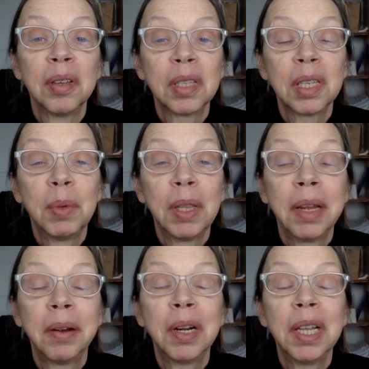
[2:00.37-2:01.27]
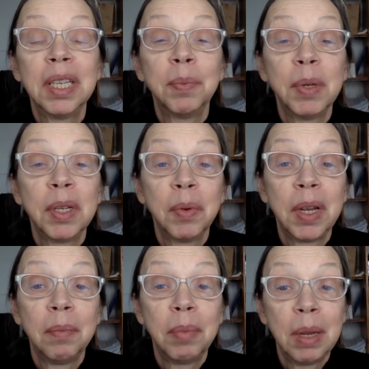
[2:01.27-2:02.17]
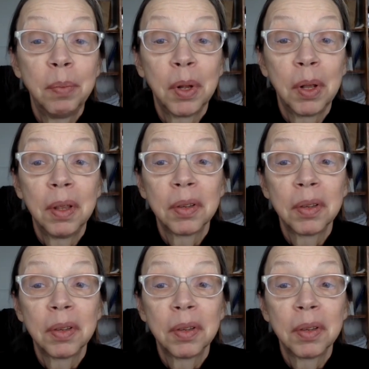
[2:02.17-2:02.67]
similarities between people,